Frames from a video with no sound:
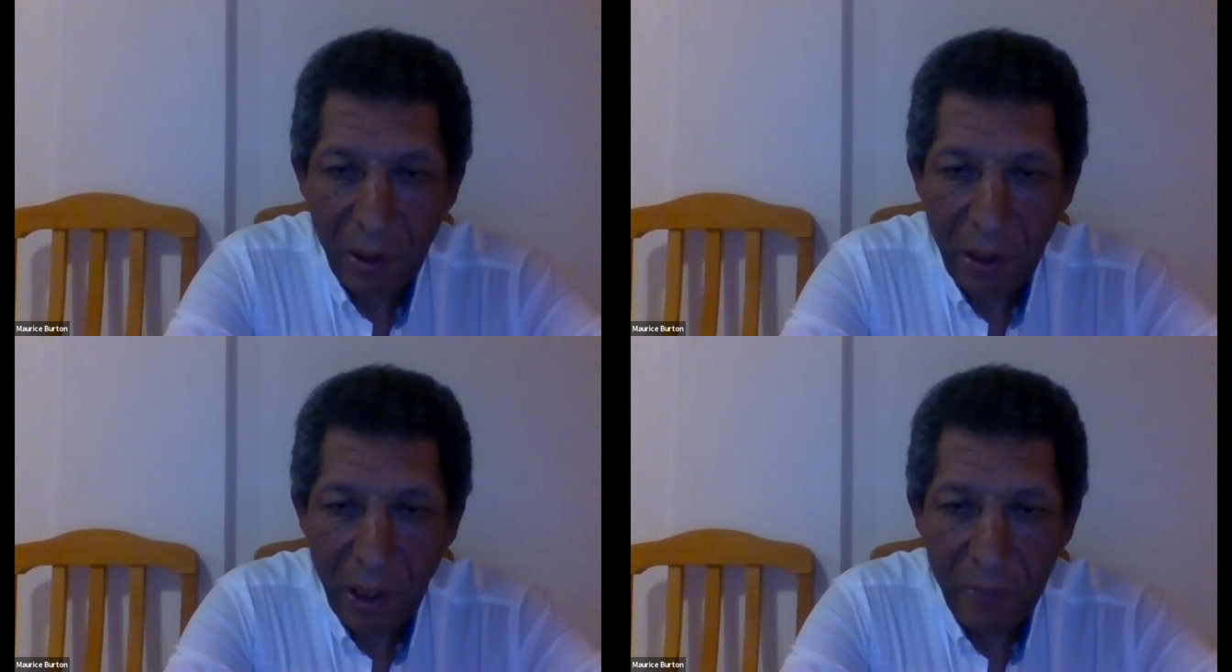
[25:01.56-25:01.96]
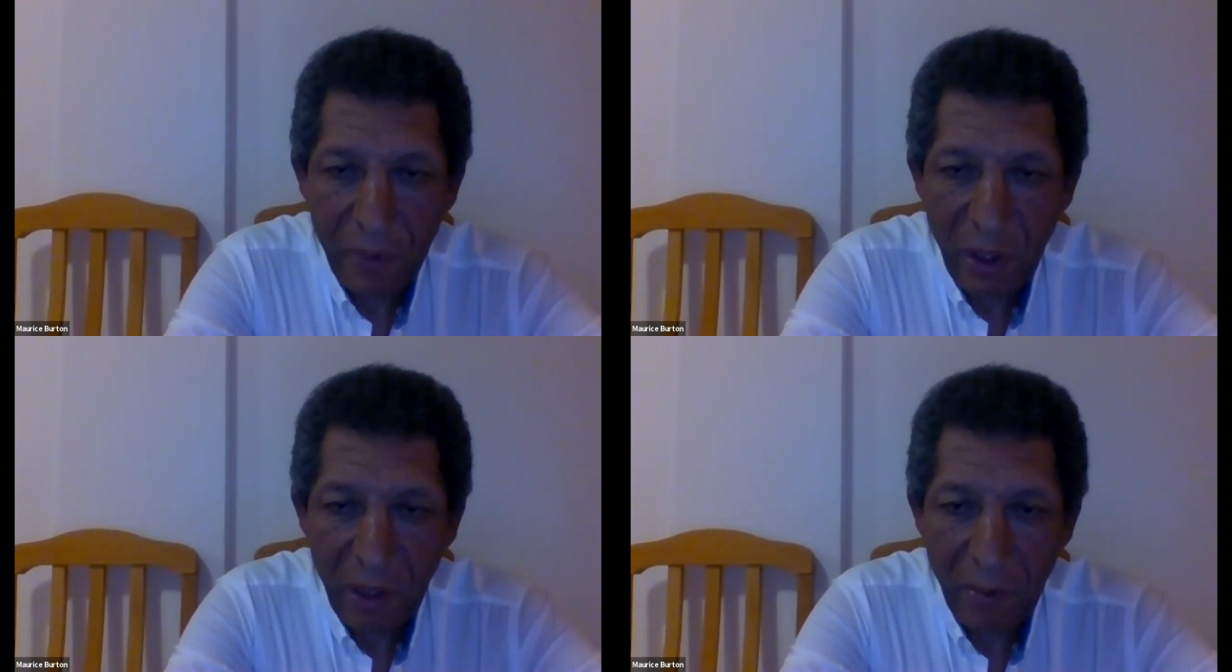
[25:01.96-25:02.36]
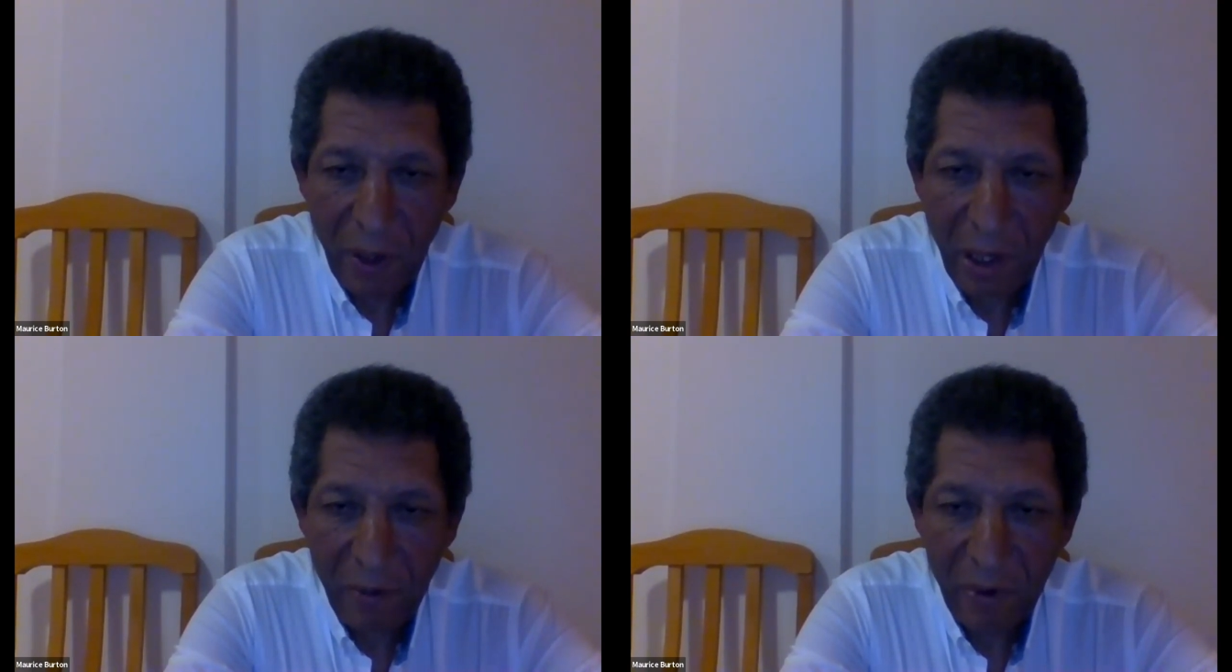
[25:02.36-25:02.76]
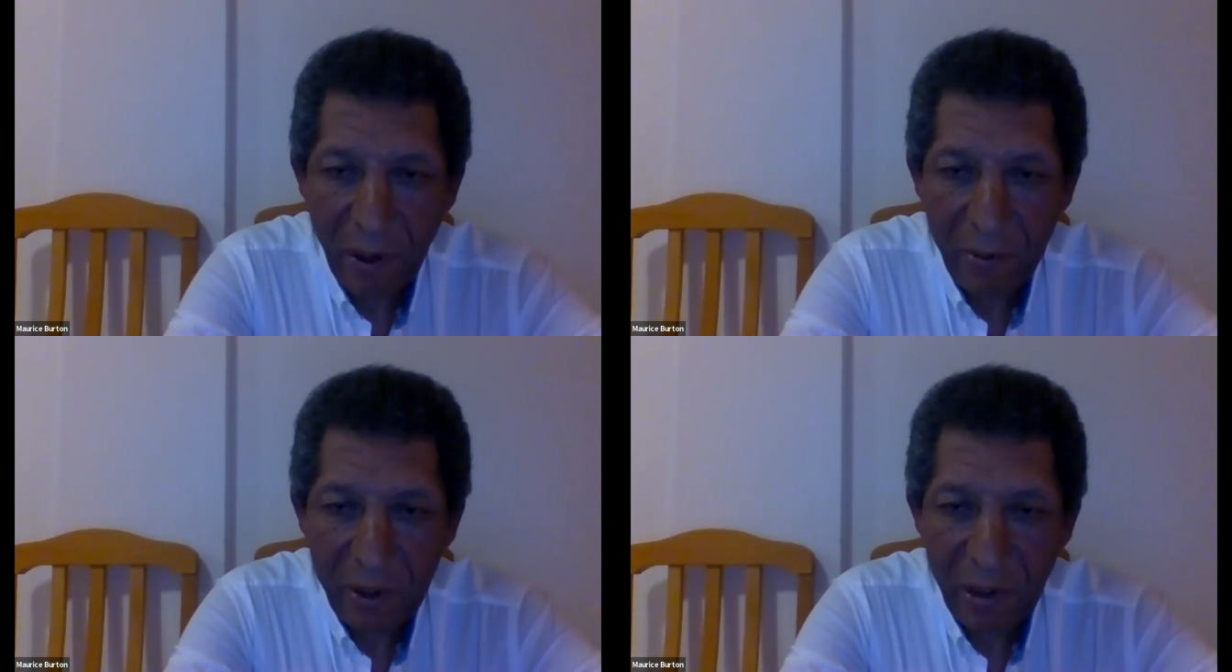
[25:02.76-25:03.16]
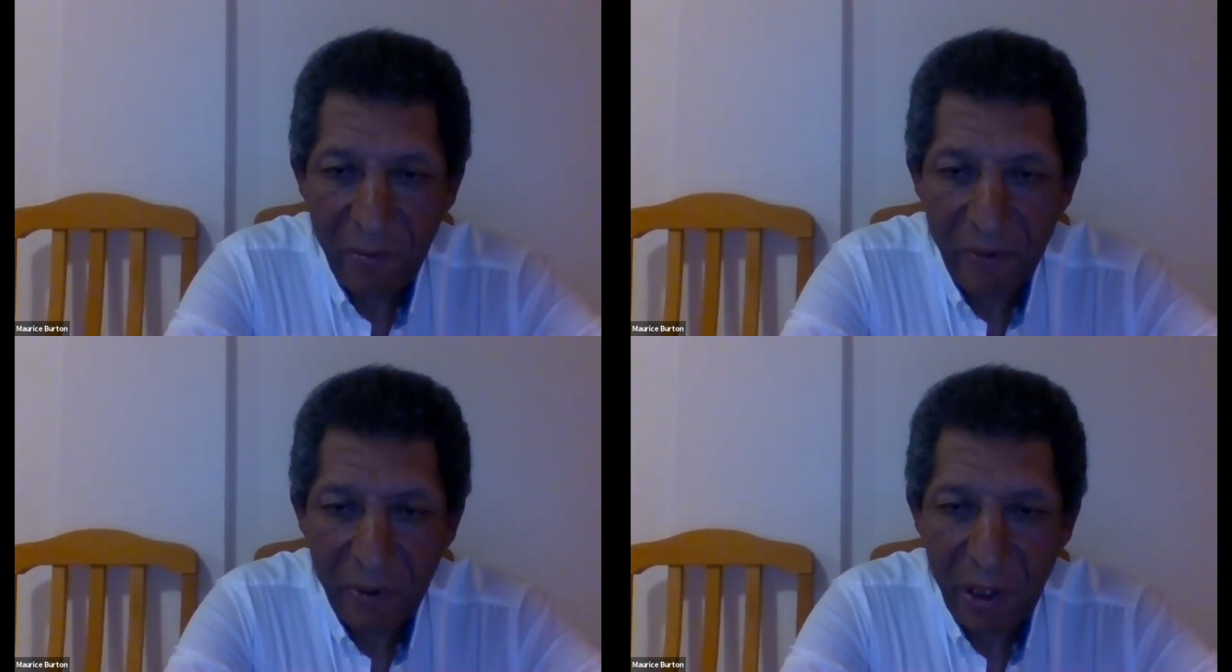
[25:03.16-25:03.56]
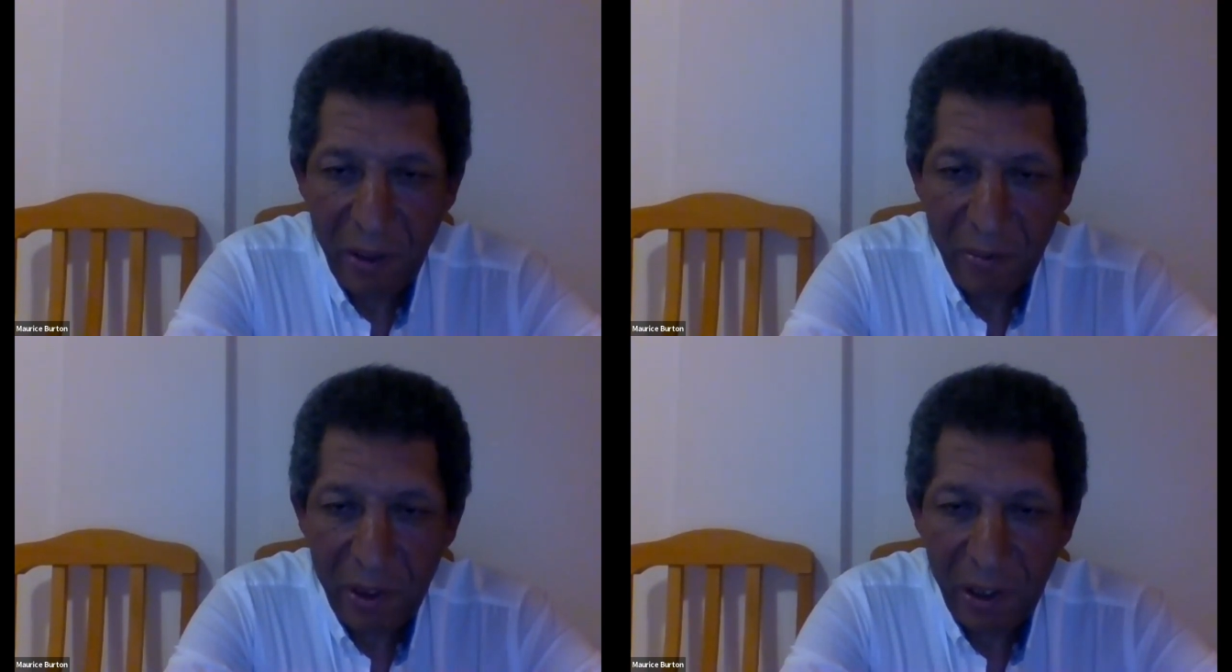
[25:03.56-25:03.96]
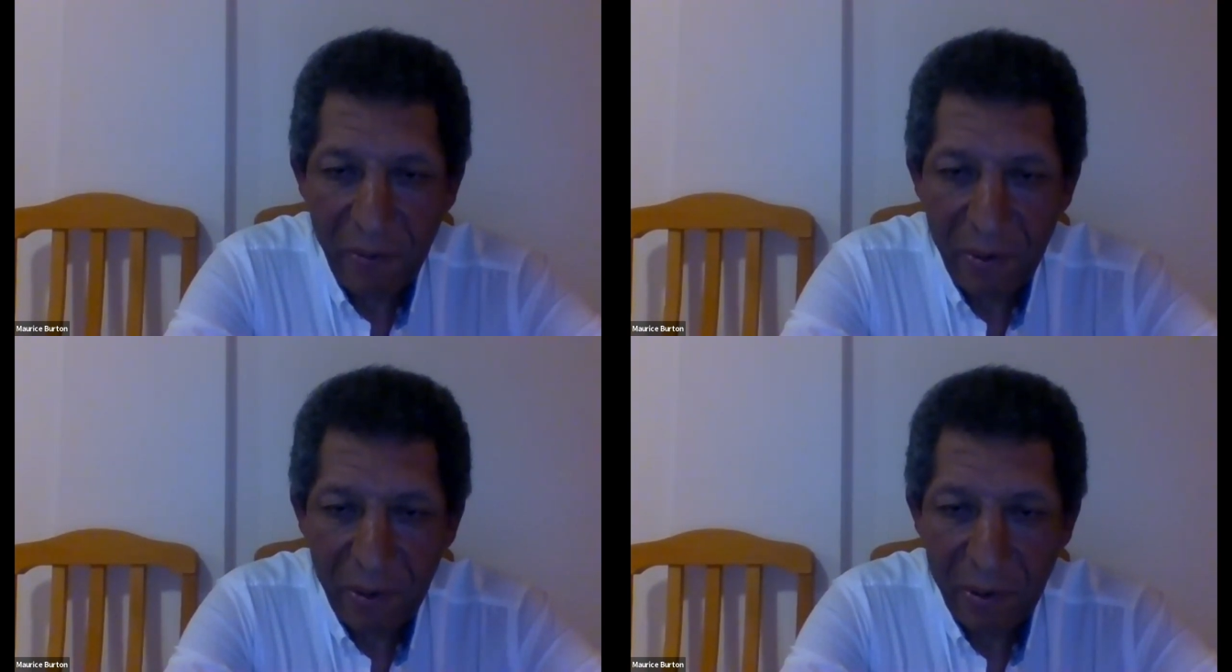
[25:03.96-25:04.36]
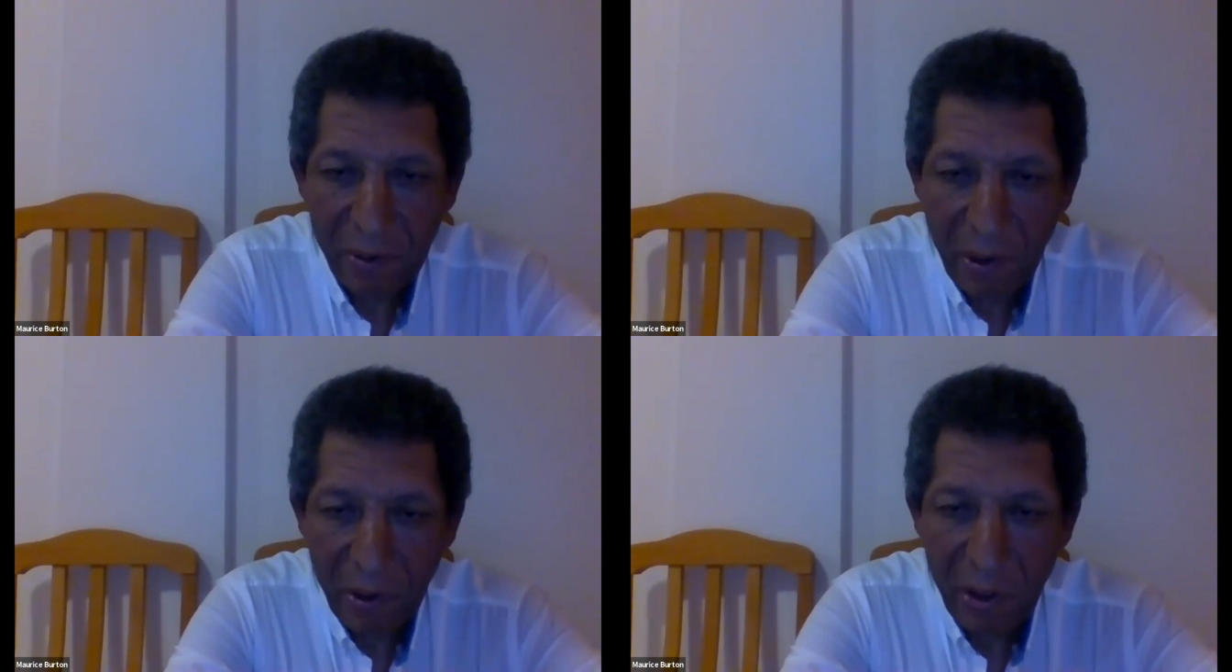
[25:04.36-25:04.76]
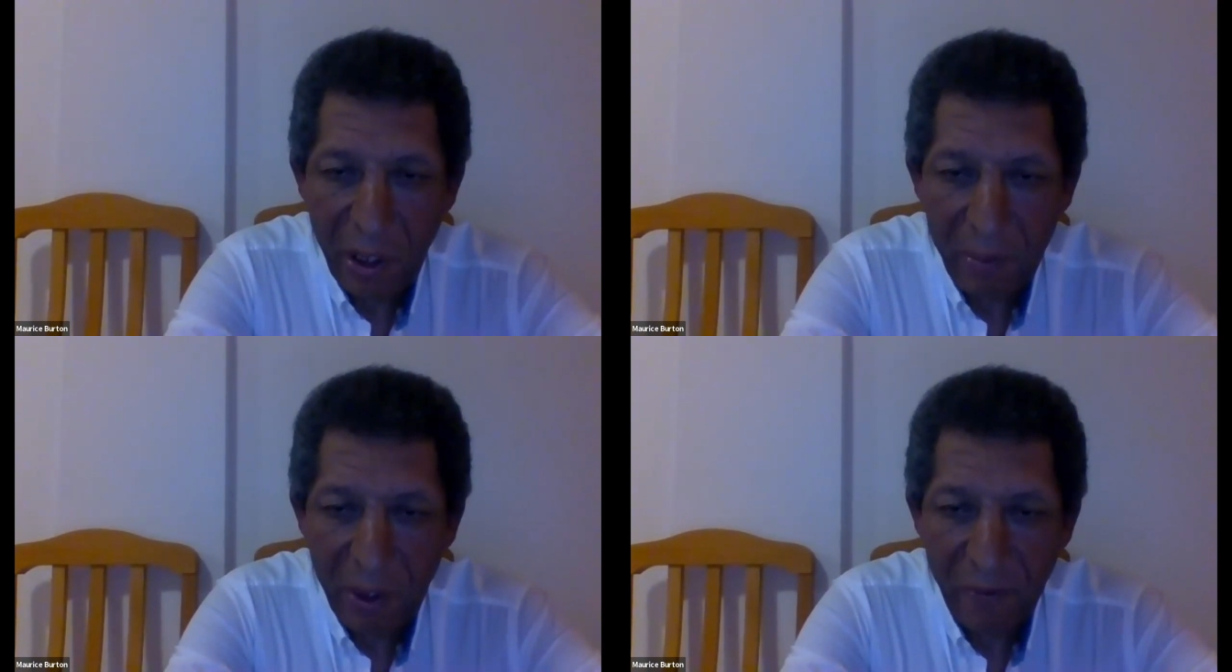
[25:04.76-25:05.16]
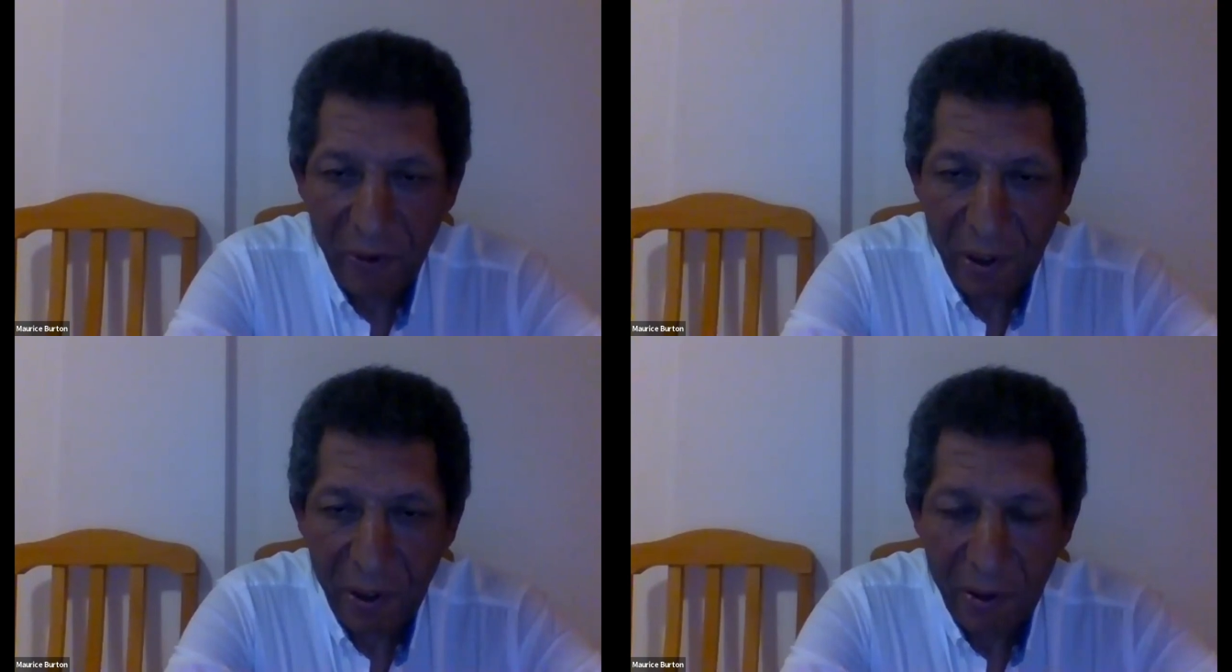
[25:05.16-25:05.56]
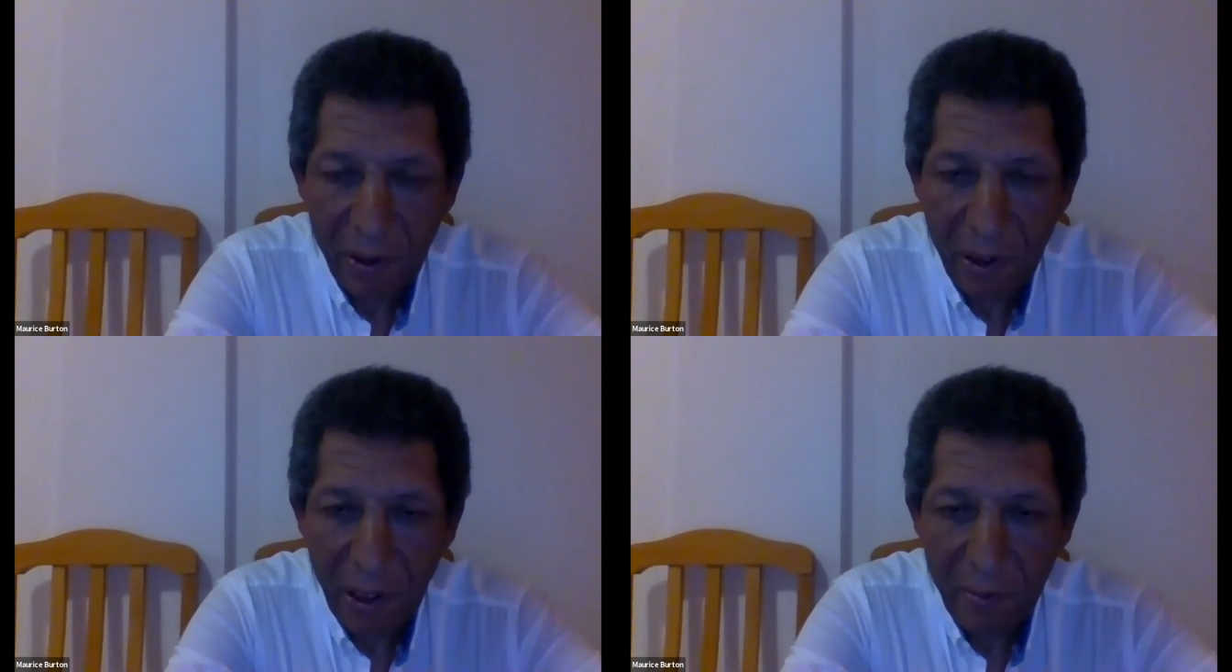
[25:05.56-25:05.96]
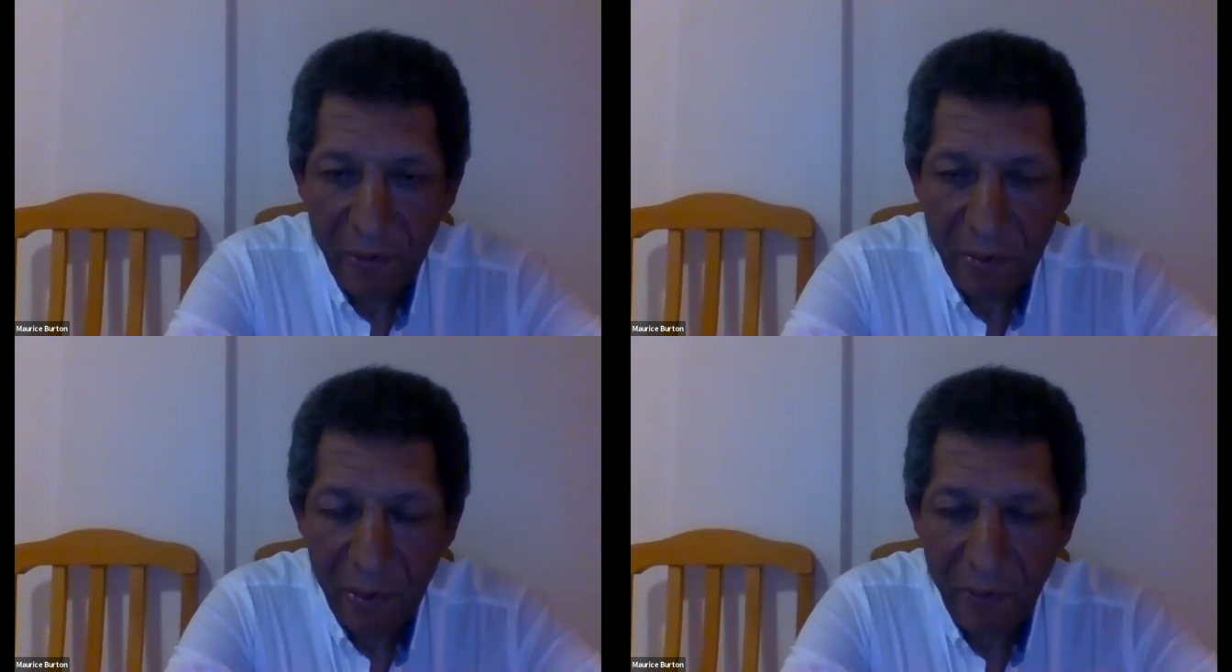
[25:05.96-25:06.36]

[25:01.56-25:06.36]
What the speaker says: club team that I've got with the team Team Divert, you know, from